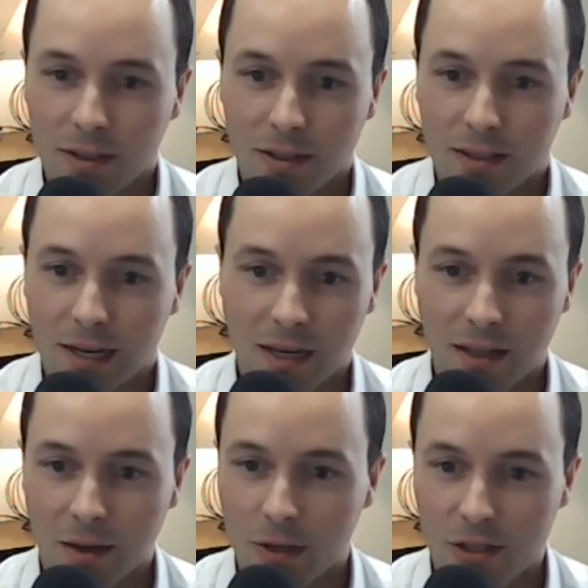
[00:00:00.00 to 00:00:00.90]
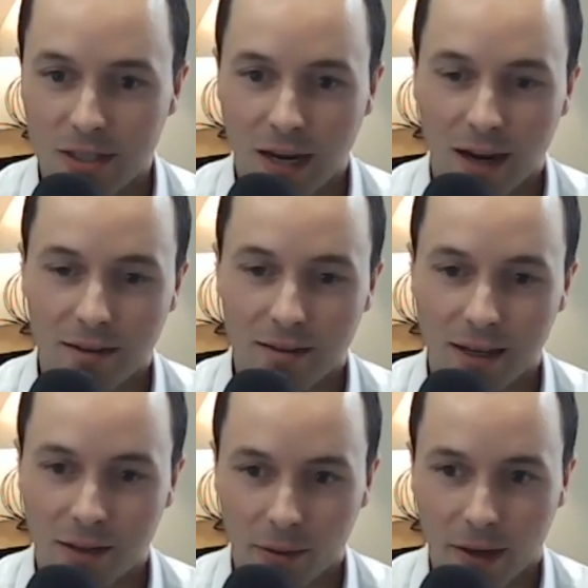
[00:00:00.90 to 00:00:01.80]
data that we just got
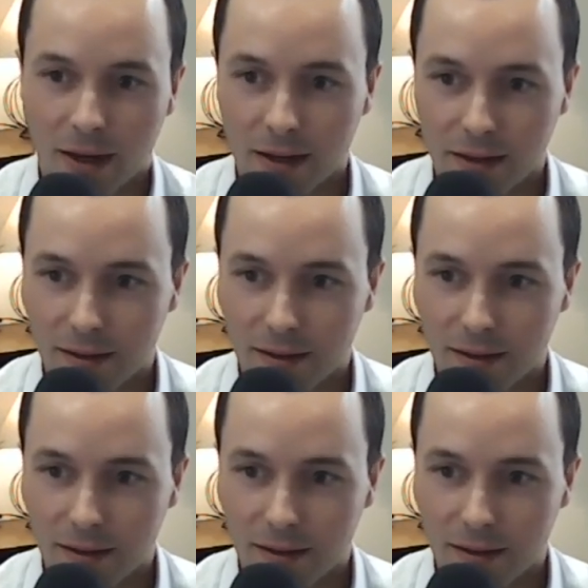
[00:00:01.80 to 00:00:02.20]
the other day.